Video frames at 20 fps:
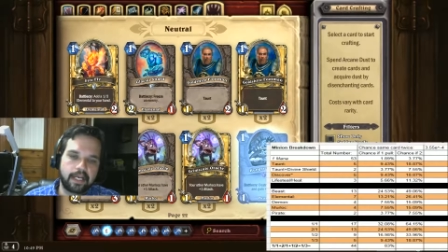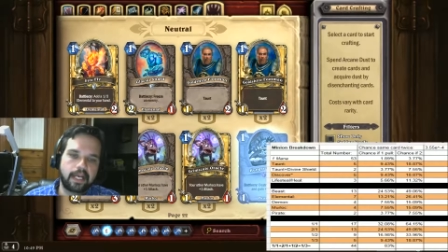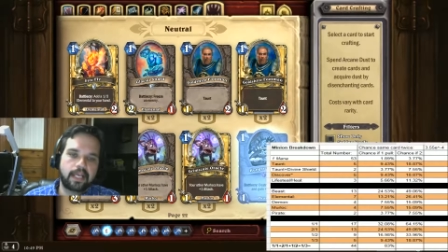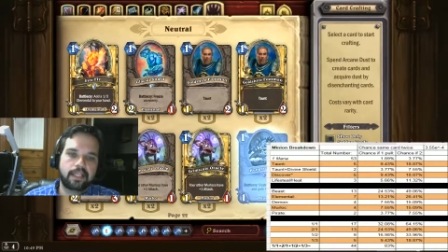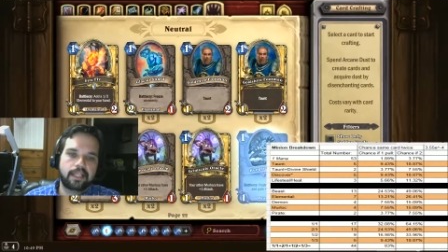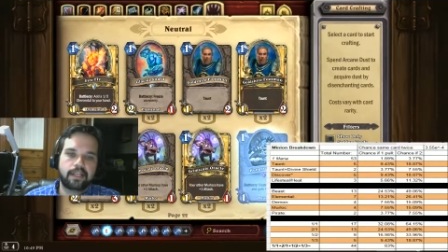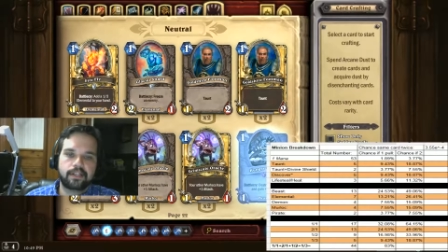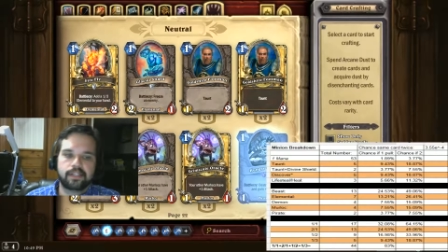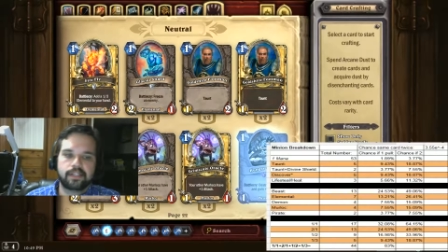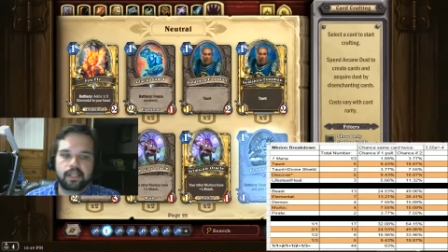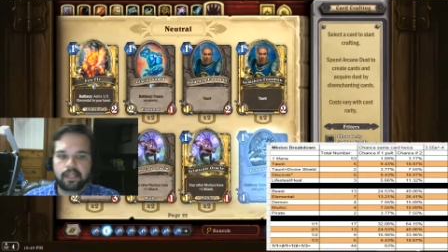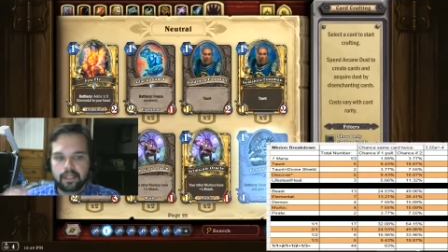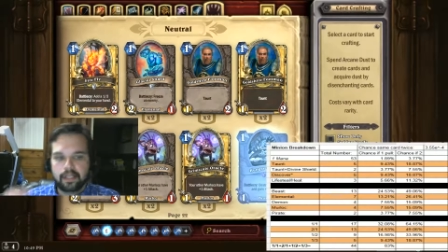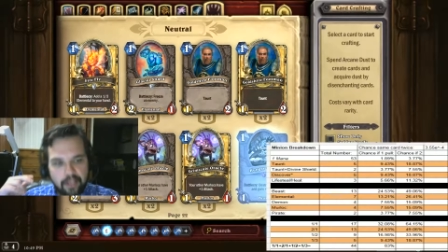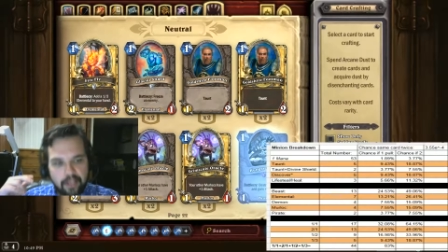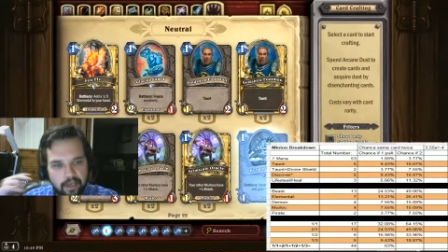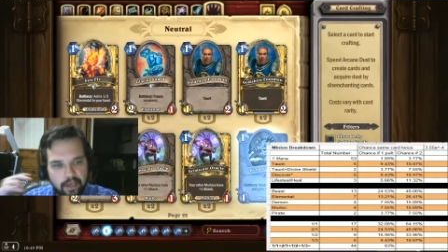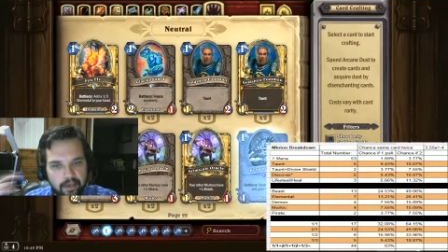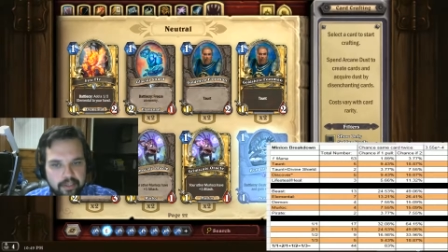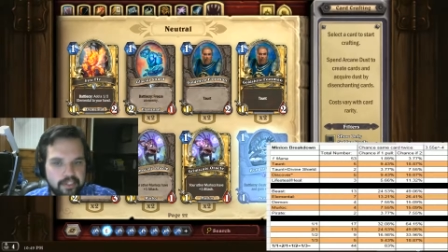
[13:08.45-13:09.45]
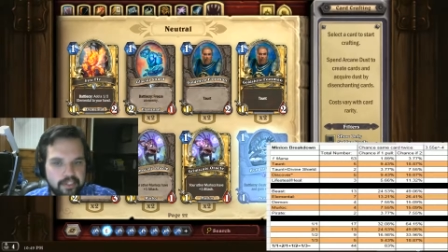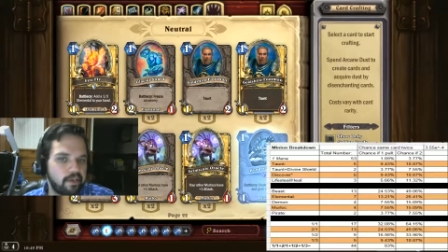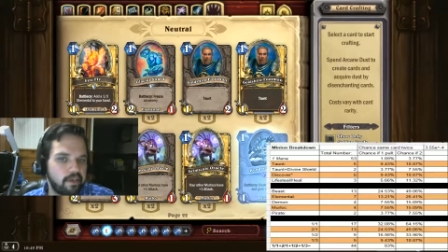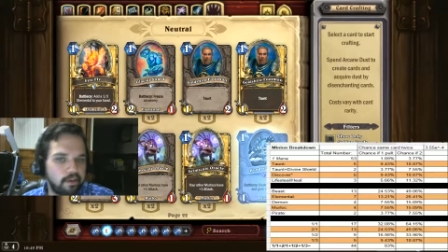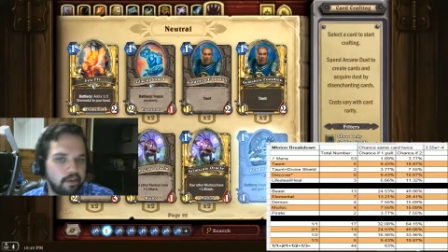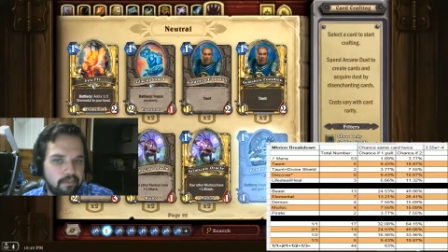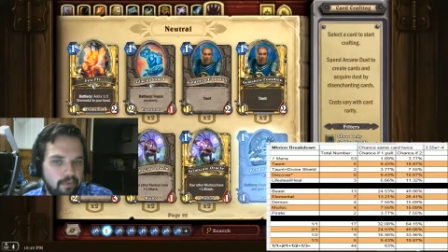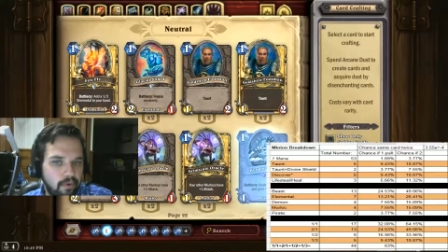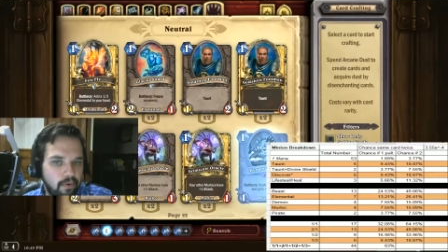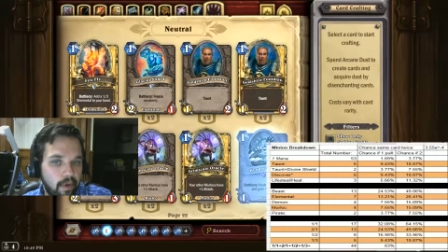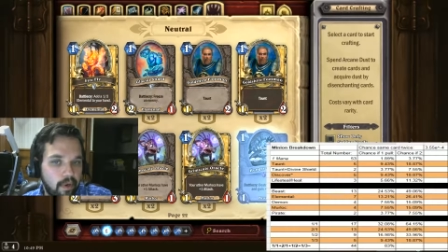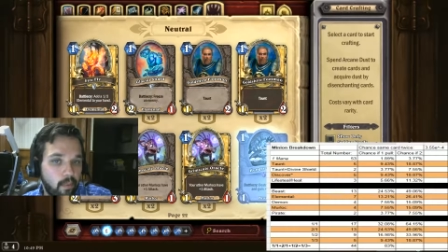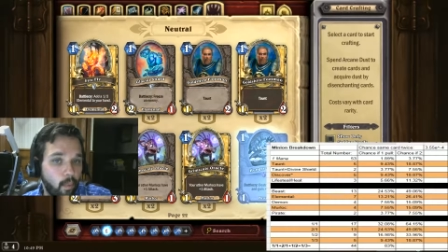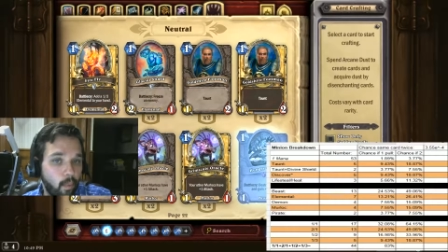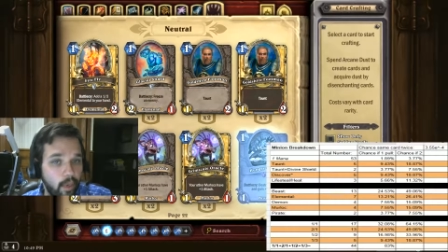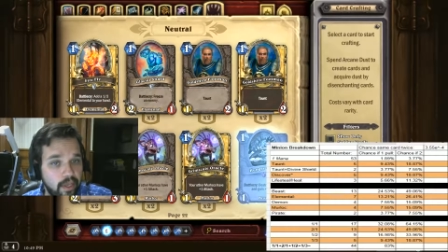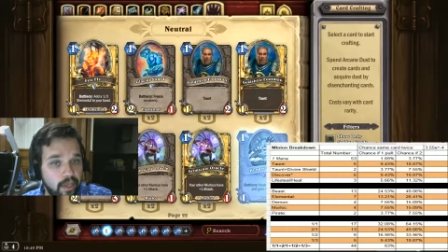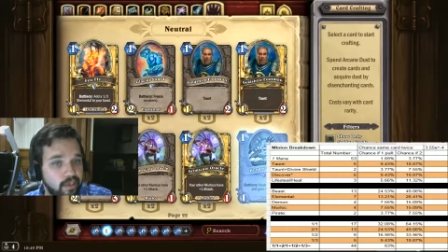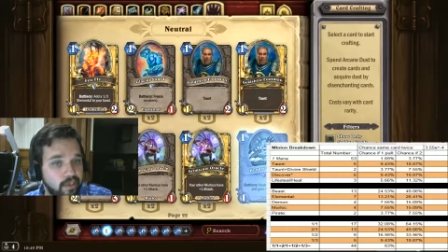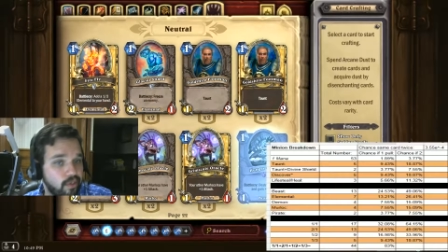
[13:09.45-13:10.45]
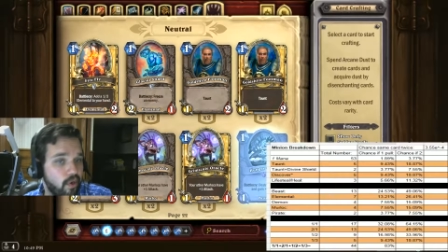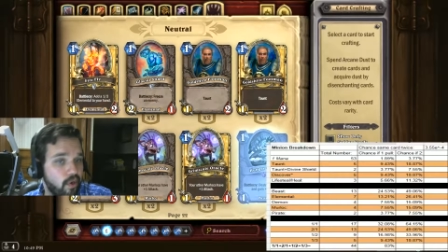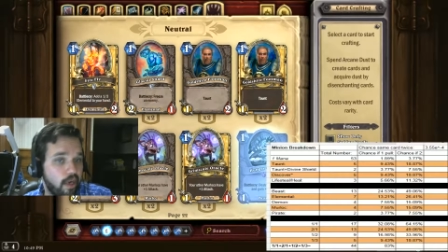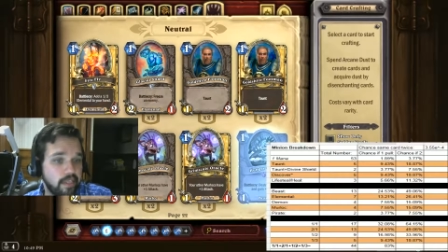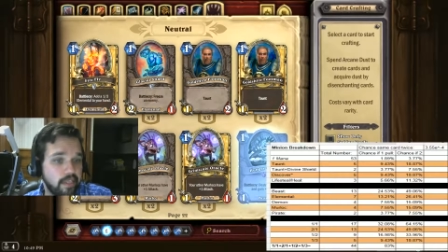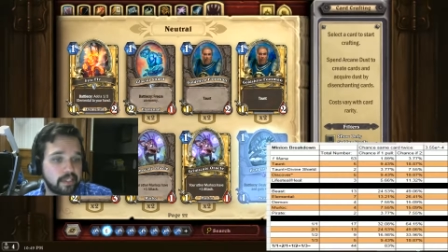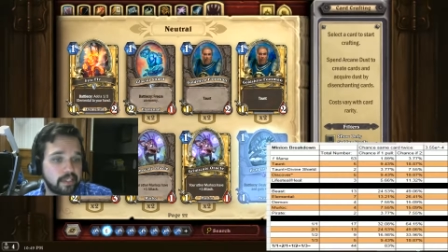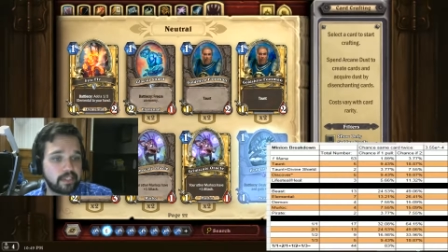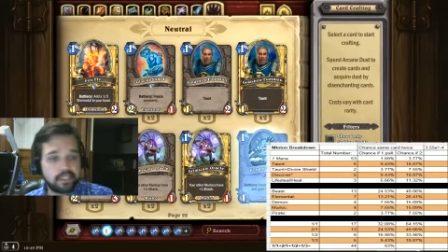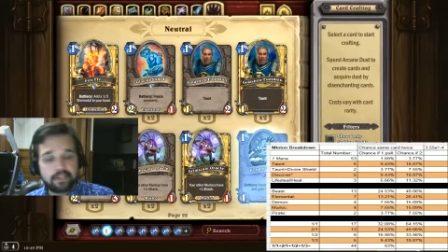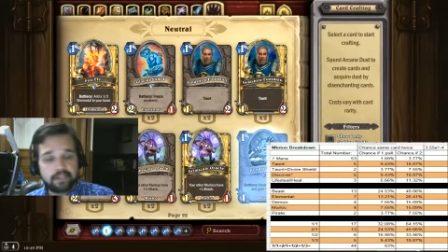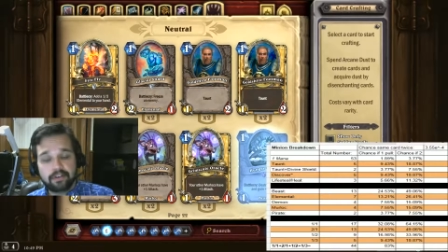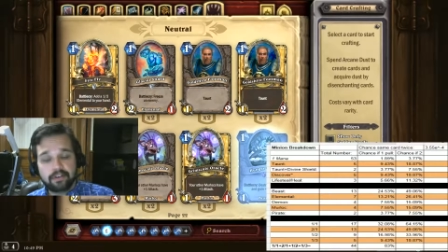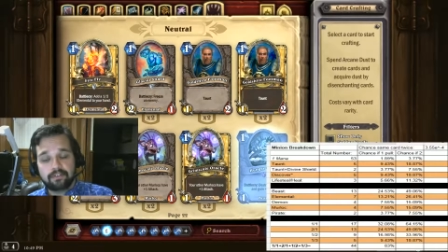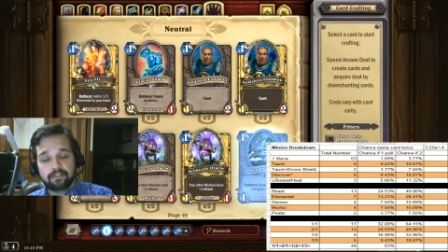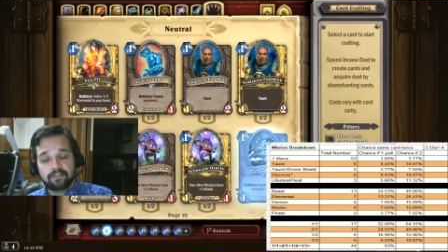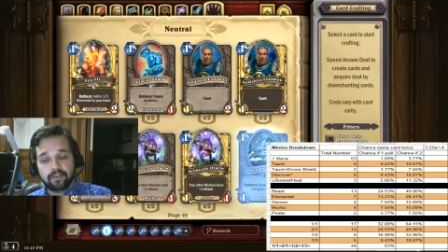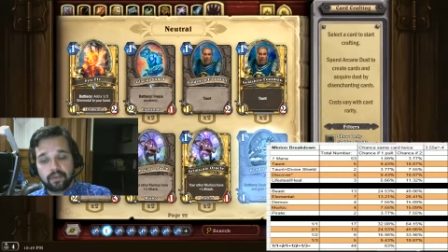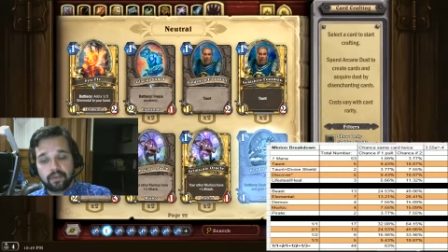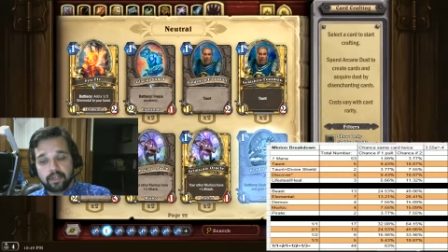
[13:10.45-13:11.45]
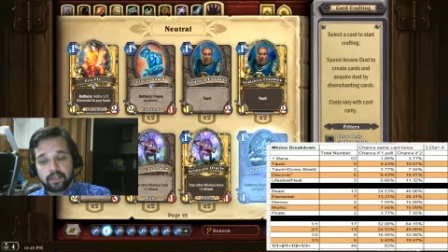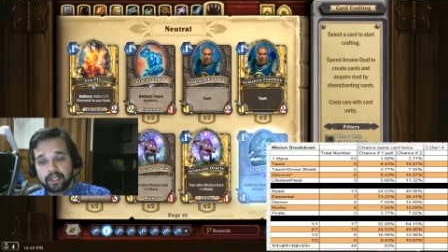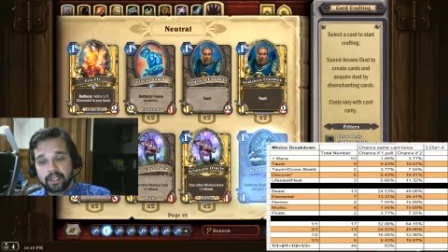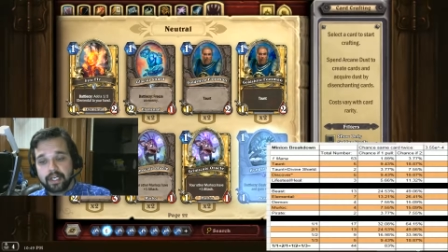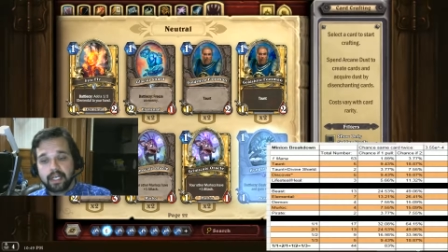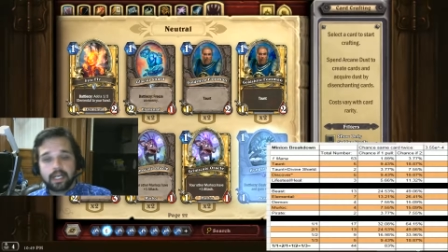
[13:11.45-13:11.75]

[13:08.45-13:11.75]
There's a 0/4, one of the taunts is 0/4,